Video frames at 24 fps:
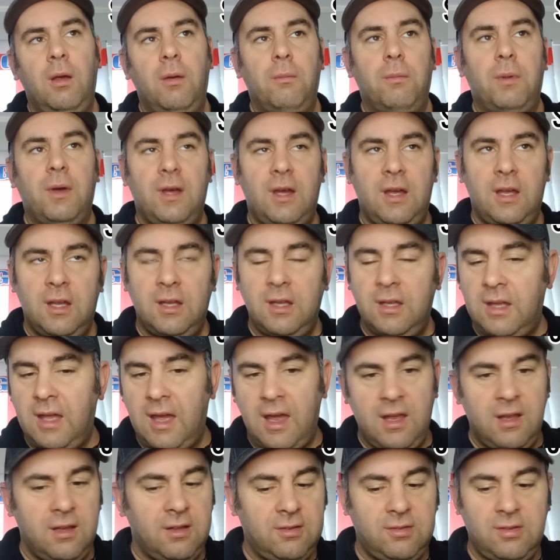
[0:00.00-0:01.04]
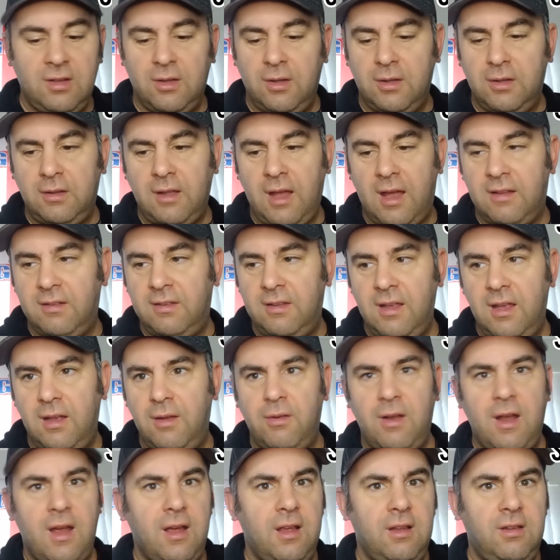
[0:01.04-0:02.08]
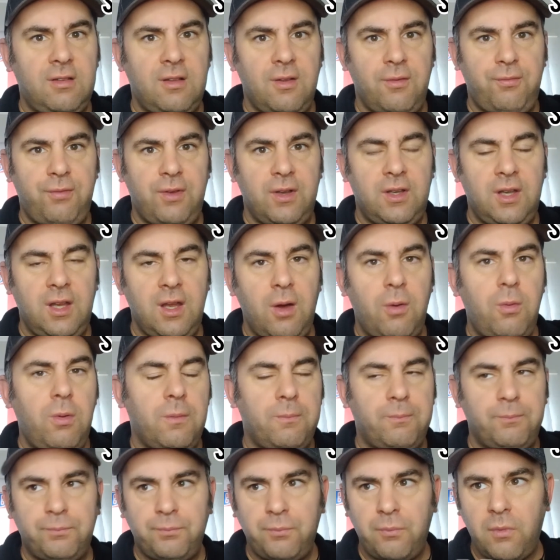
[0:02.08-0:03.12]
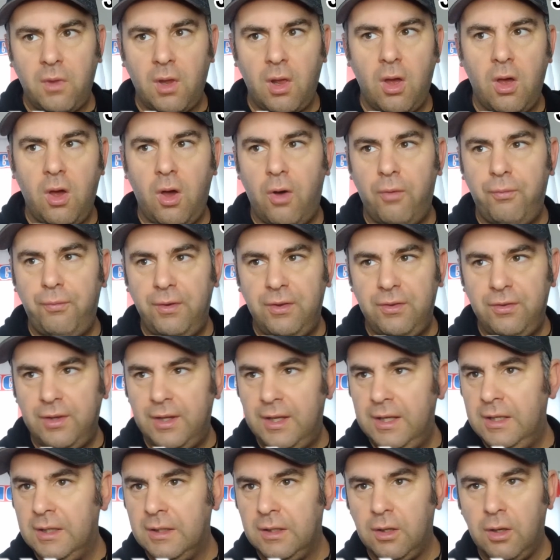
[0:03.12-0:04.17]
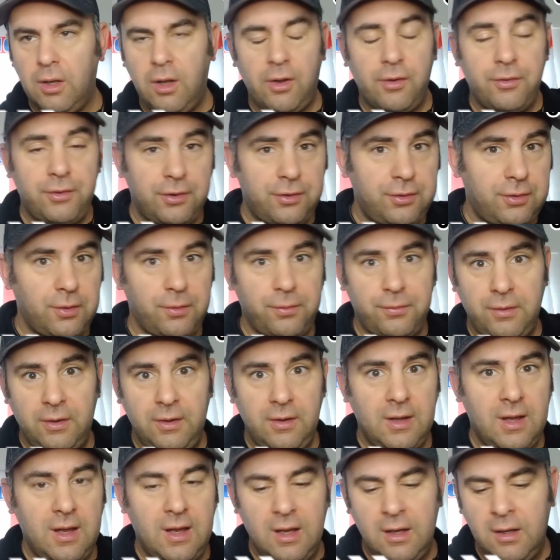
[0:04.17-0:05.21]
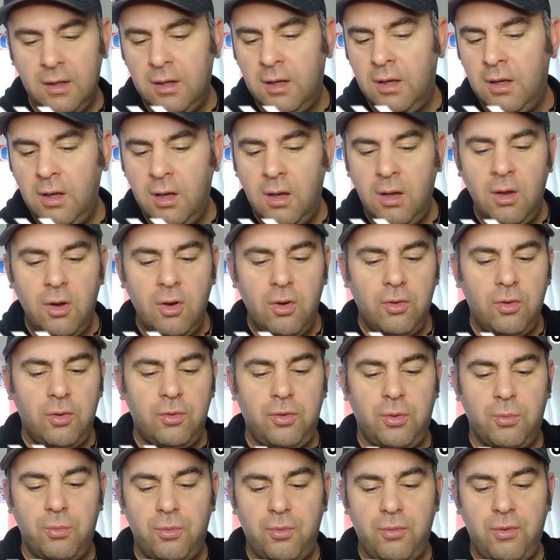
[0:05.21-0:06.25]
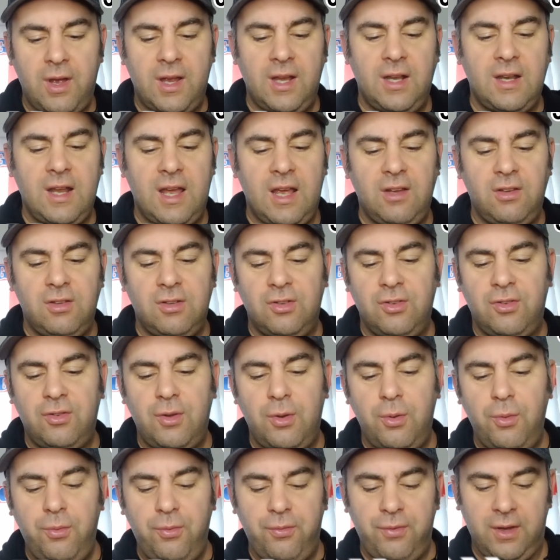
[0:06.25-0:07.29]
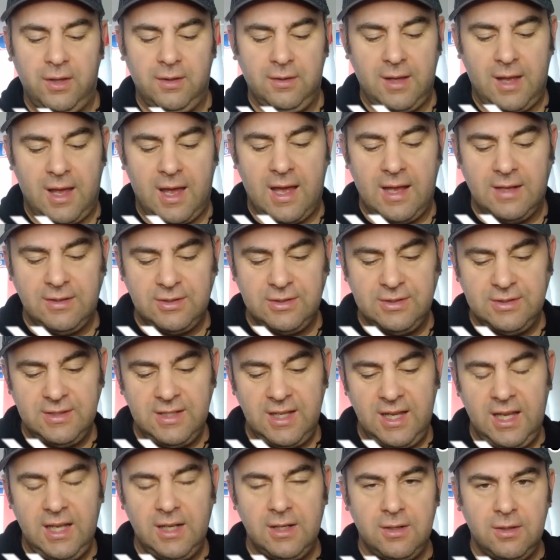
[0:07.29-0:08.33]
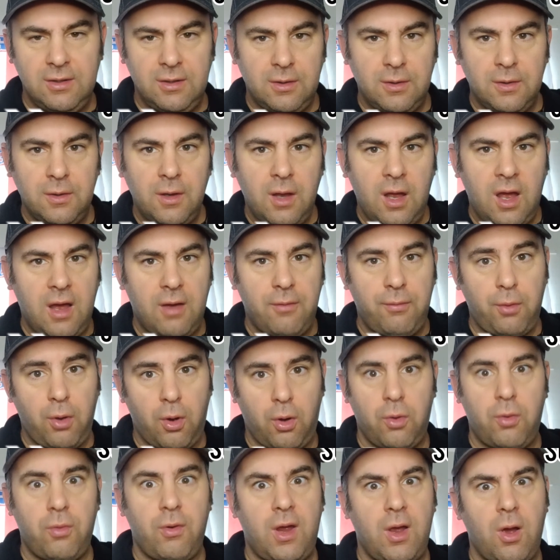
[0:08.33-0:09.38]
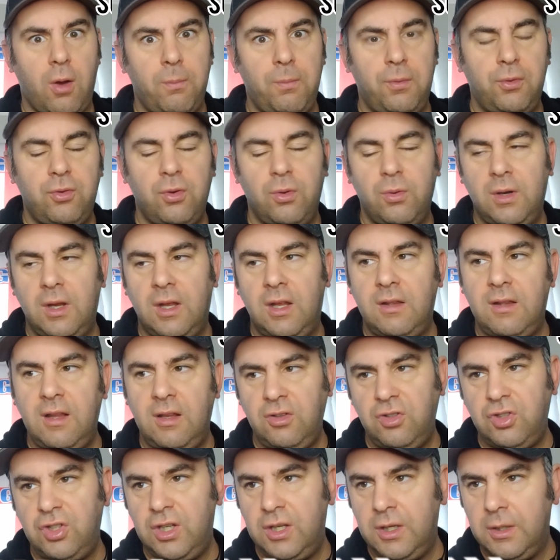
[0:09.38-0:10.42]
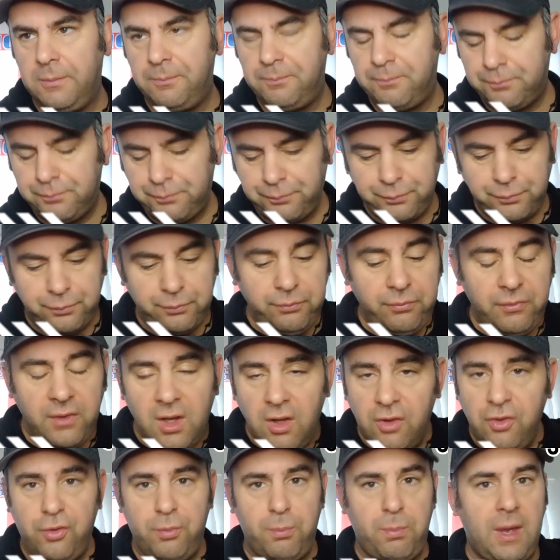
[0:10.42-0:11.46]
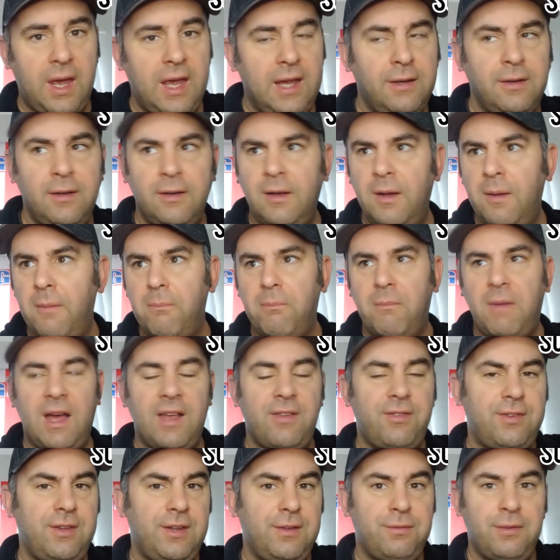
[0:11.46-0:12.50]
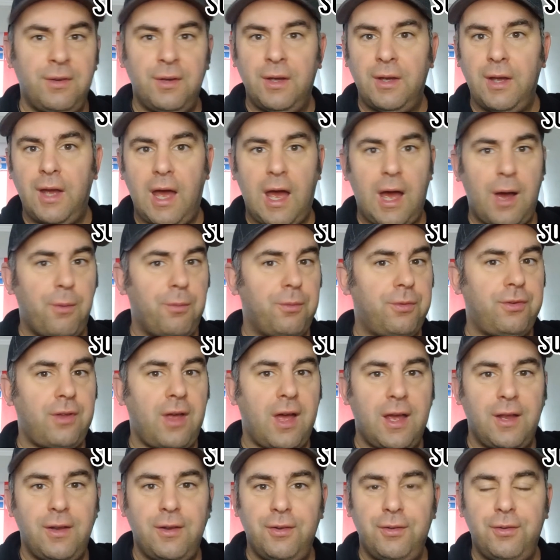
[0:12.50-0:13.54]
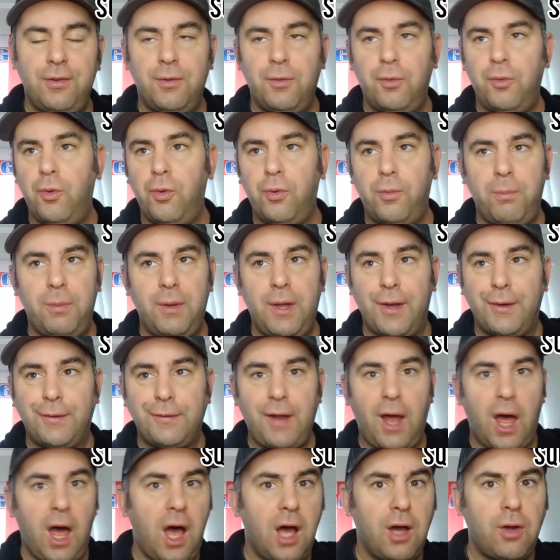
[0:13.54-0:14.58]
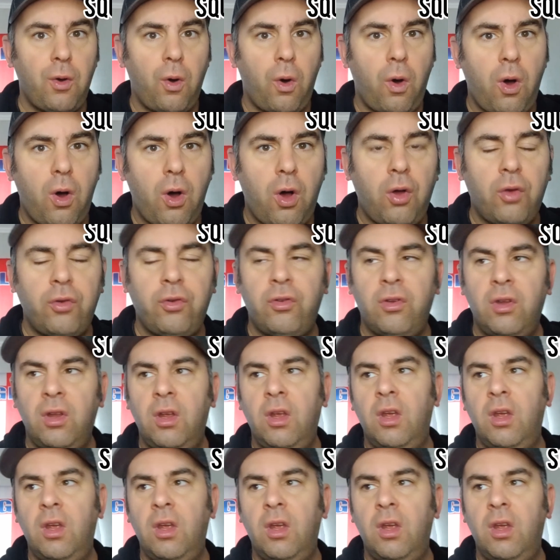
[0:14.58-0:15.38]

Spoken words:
But yeah, so that's it. That is the video. Obviously, lots of stuff in there. Some great nations. Do think that Argentina have got a great opportunity this year. Spain, massive outsiders. Could be a dark horse.